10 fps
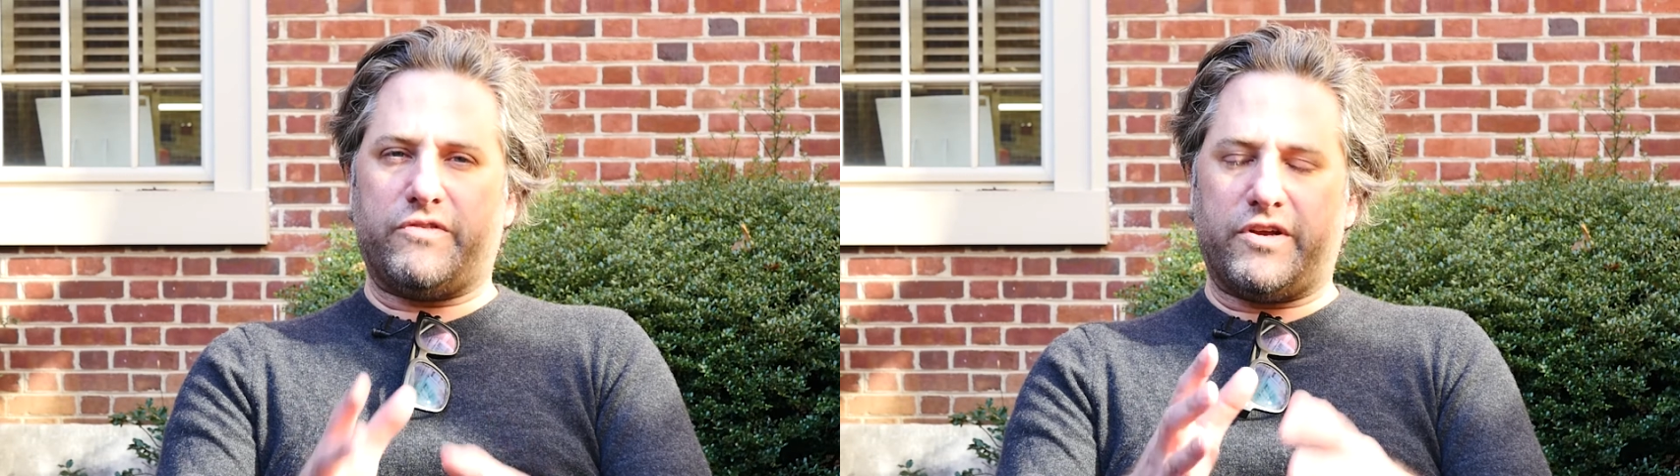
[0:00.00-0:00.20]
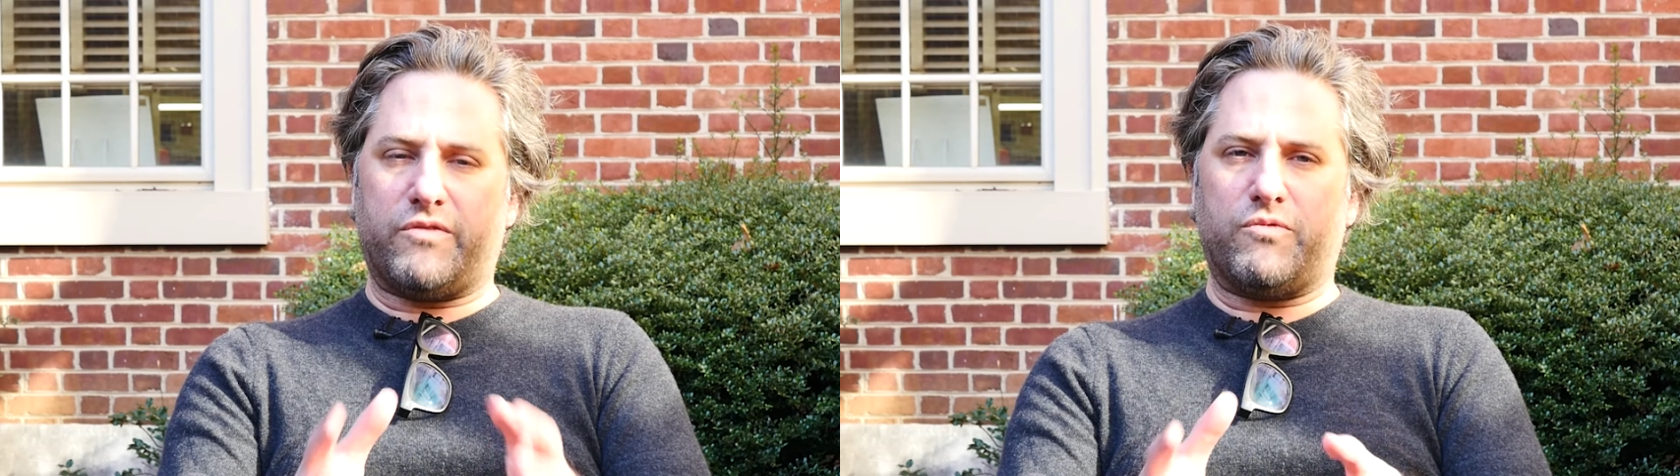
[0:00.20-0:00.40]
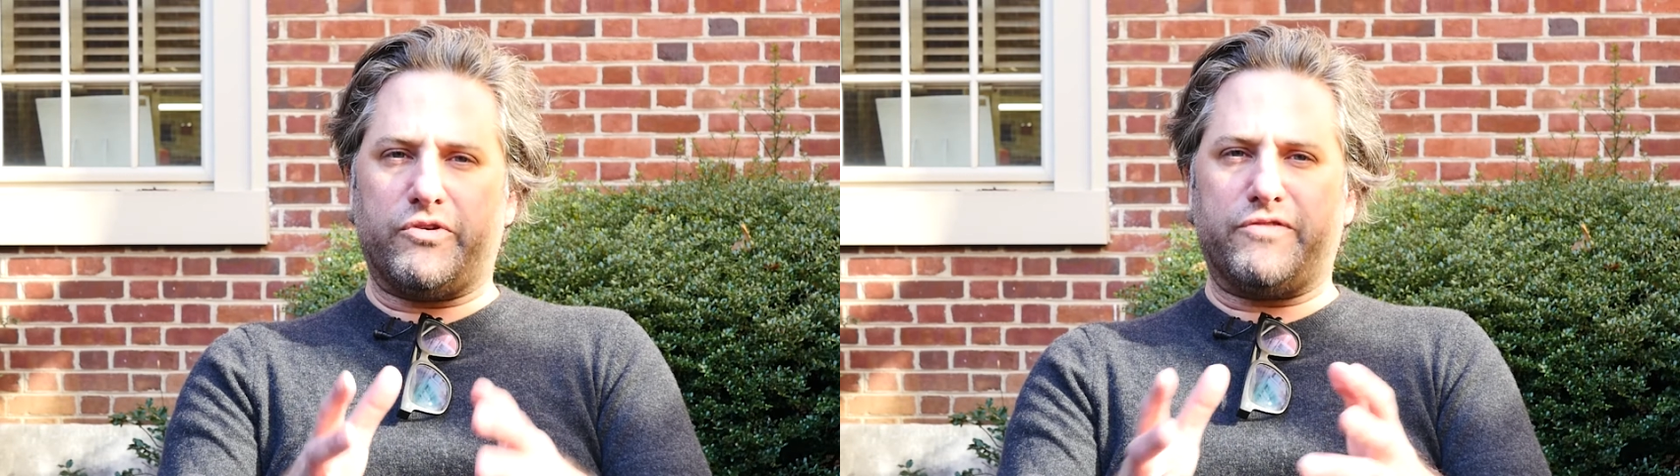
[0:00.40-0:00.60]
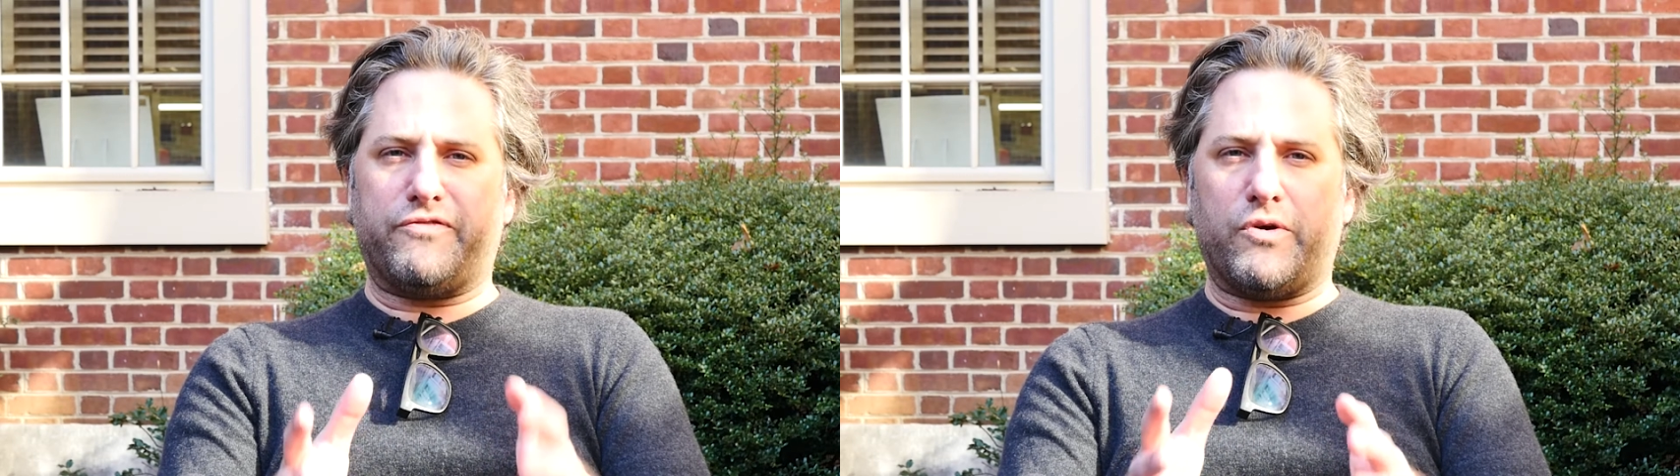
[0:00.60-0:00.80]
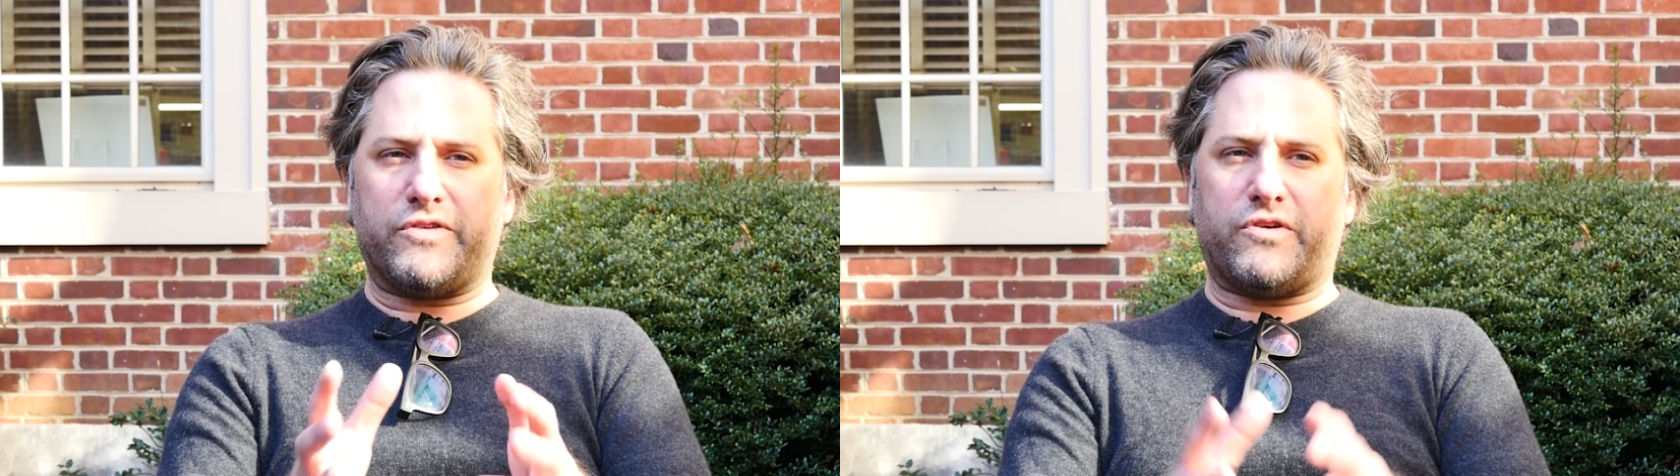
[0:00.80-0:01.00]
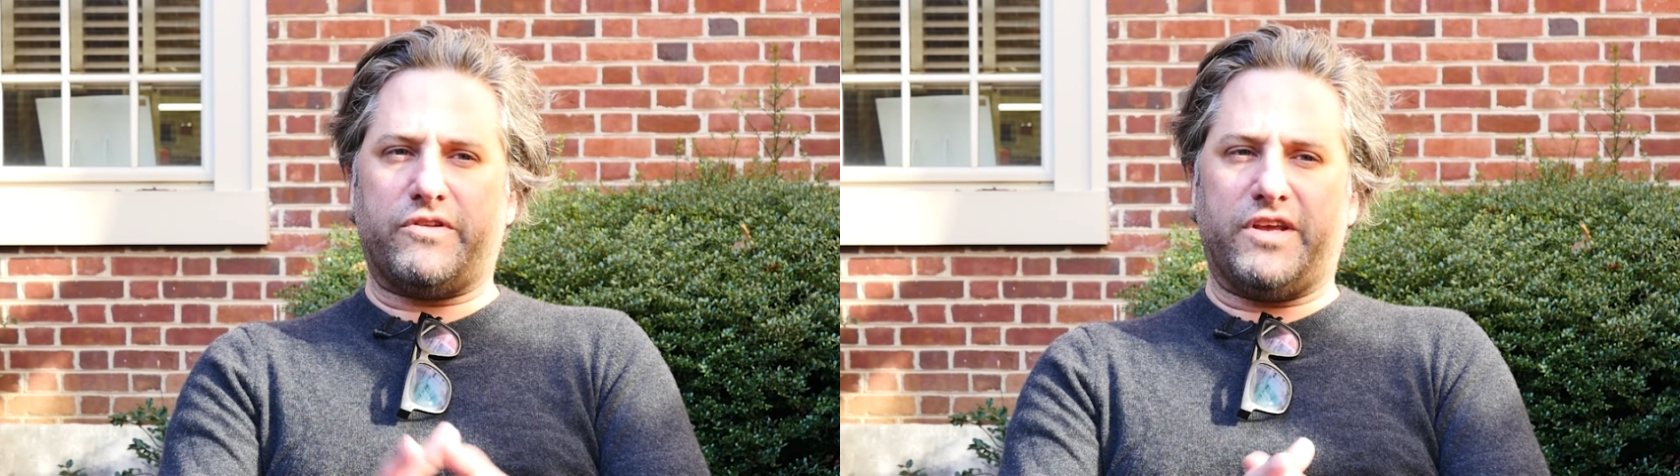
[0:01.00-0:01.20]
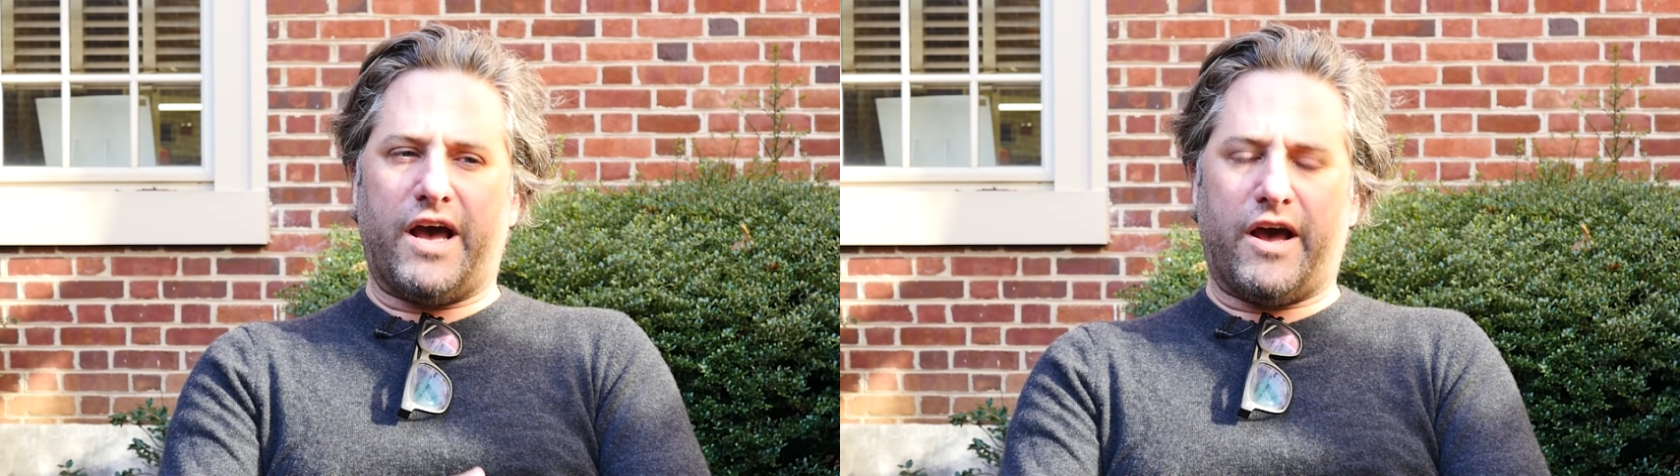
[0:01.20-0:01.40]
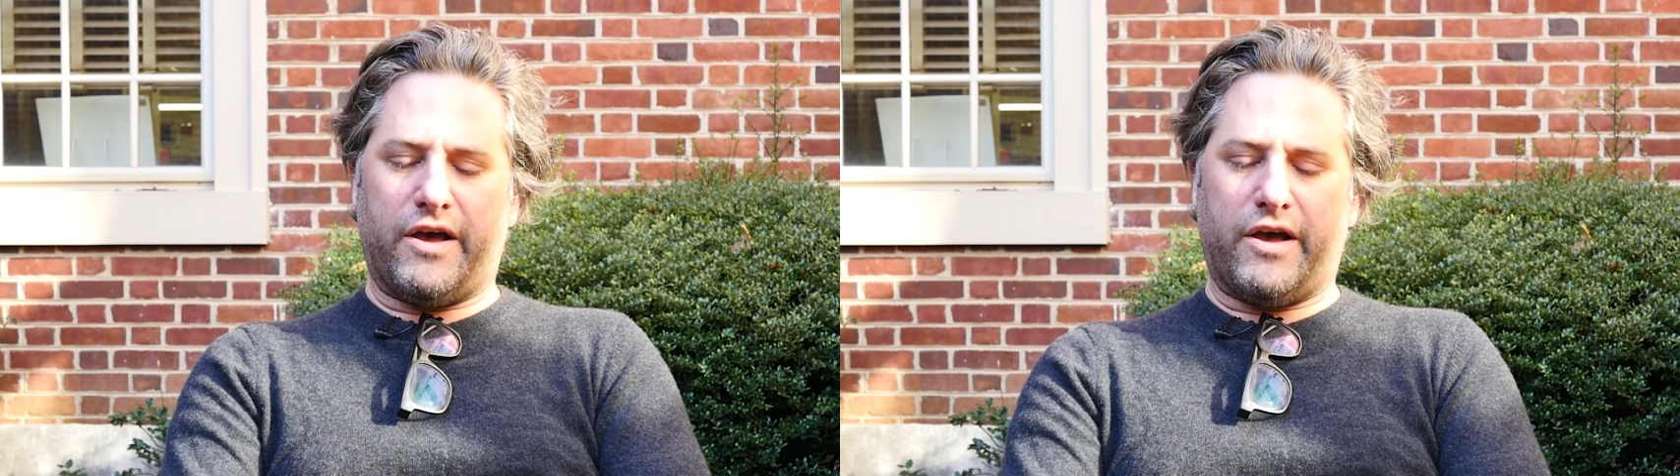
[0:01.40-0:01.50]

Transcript: so they could really focus on the